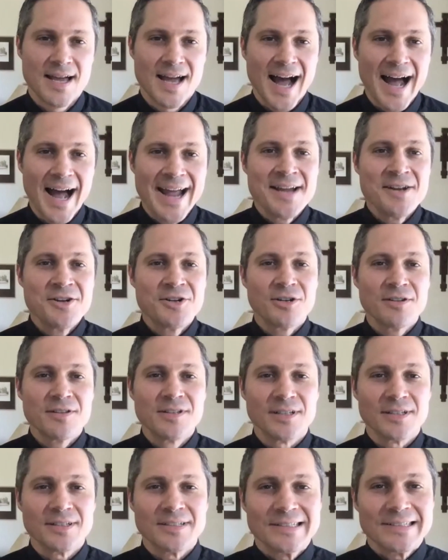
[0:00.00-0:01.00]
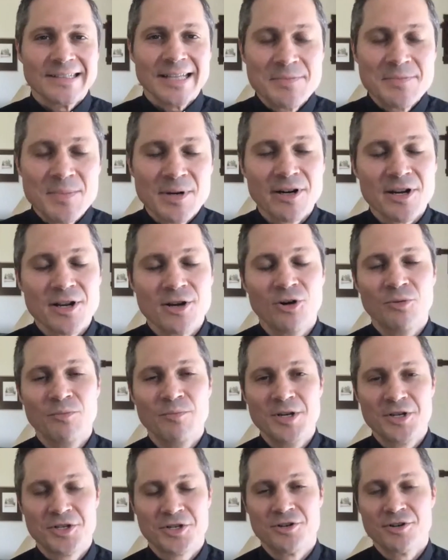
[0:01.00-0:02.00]
I entered the Glenmary Home
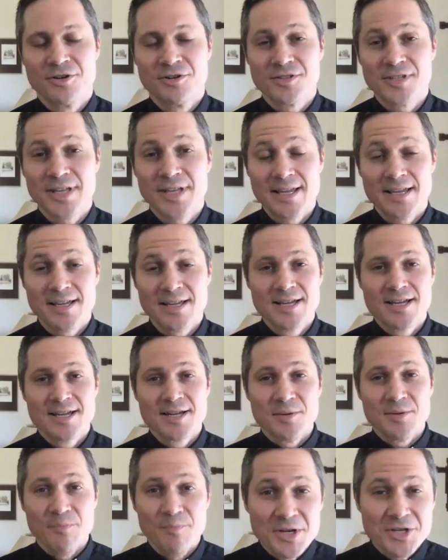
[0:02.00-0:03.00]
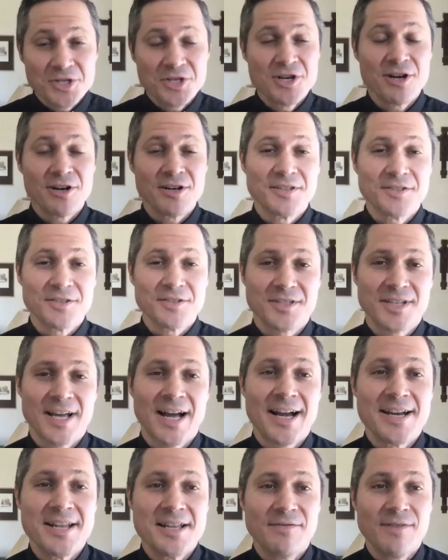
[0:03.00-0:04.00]
Missioners, a missionary
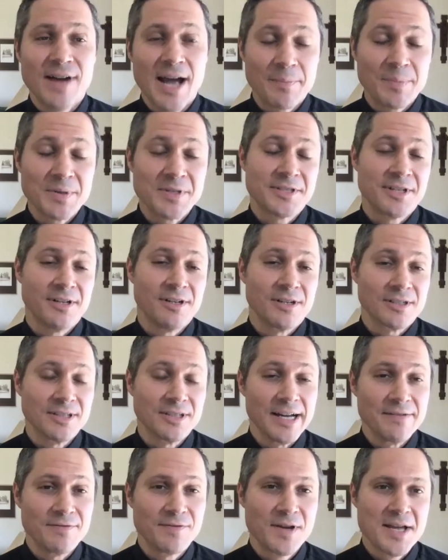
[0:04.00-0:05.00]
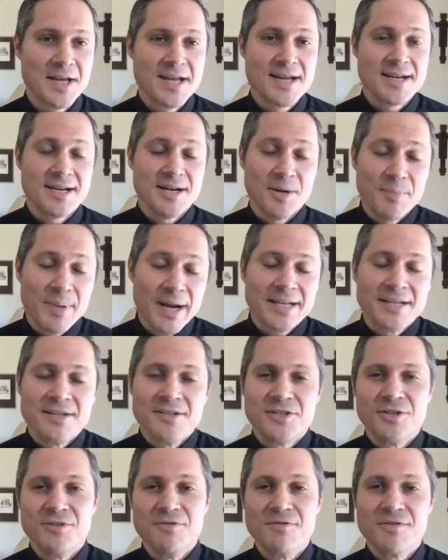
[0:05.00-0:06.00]
society of apostolic life, uh, back in
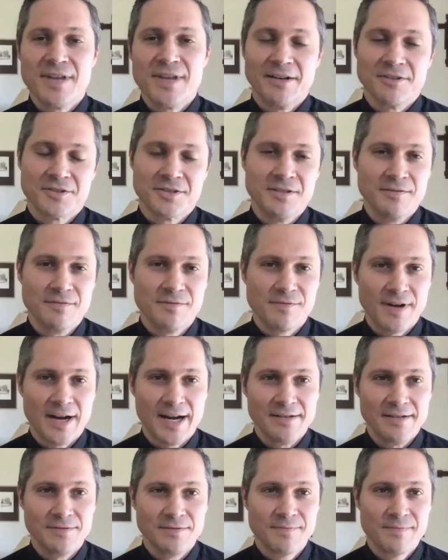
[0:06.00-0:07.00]
2005.